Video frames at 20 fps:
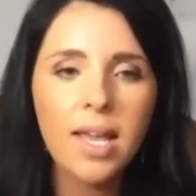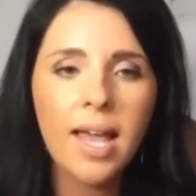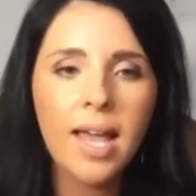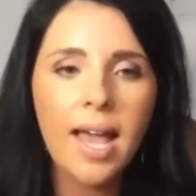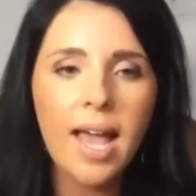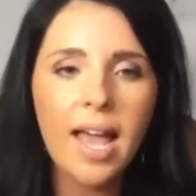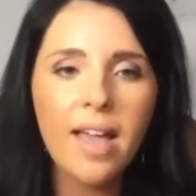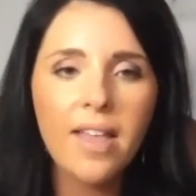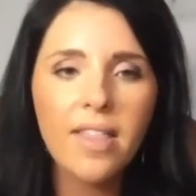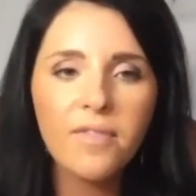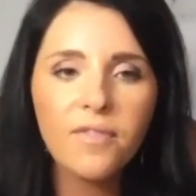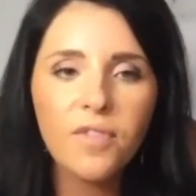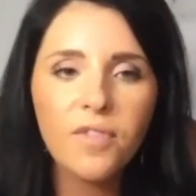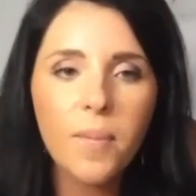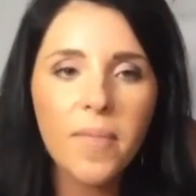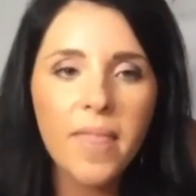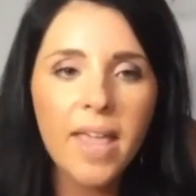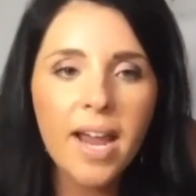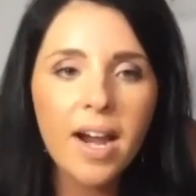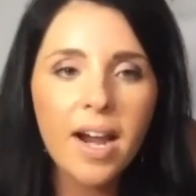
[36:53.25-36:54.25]
And from
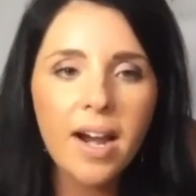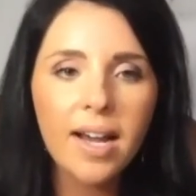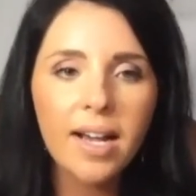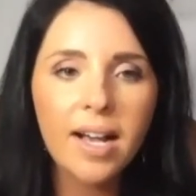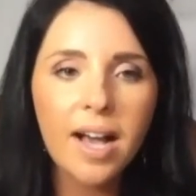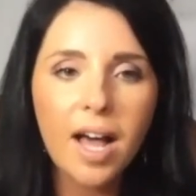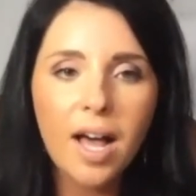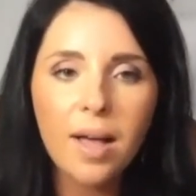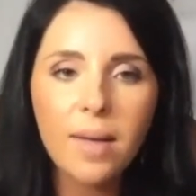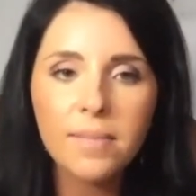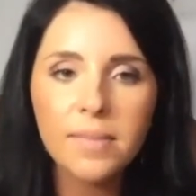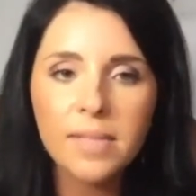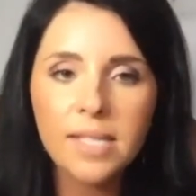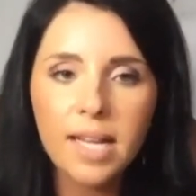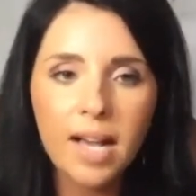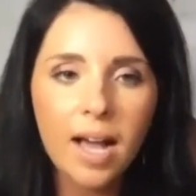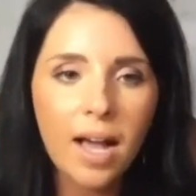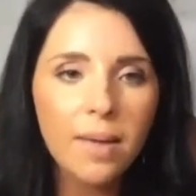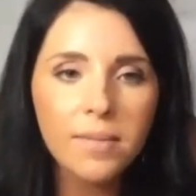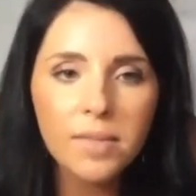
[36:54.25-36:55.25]
there, it comes
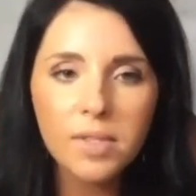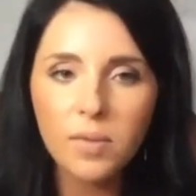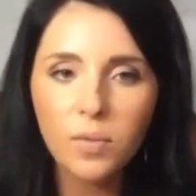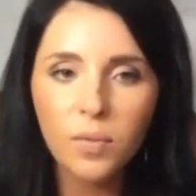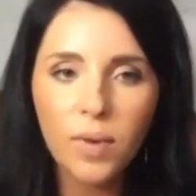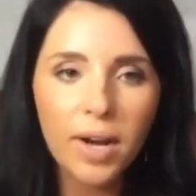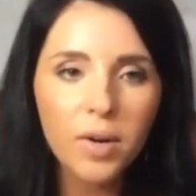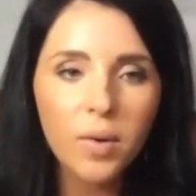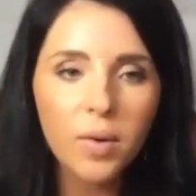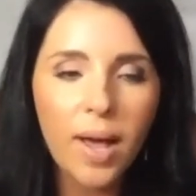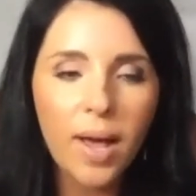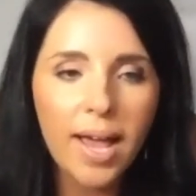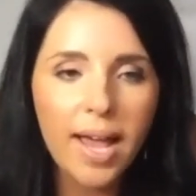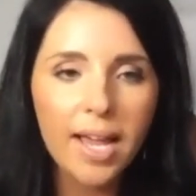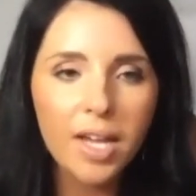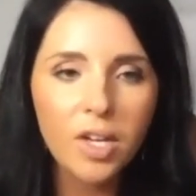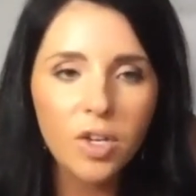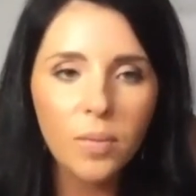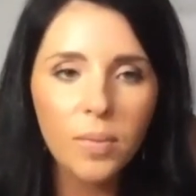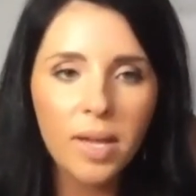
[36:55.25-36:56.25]
right away.
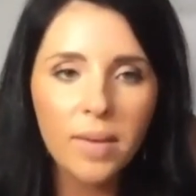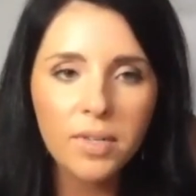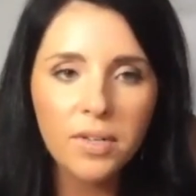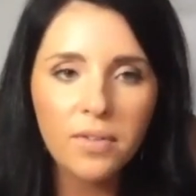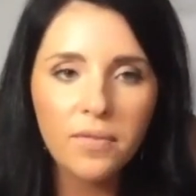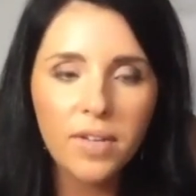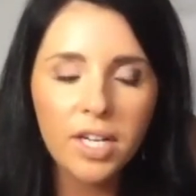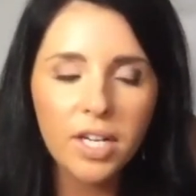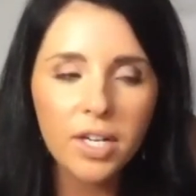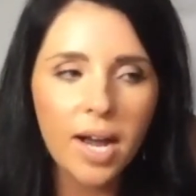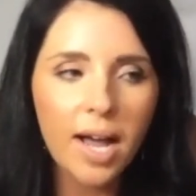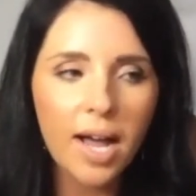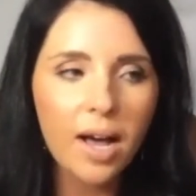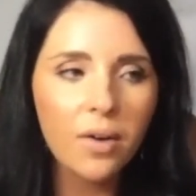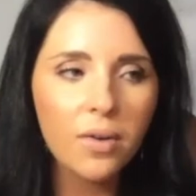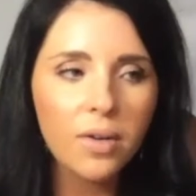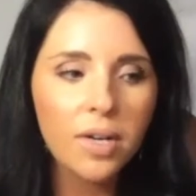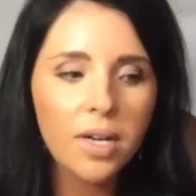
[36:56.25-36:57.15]
You'll be able to figure out,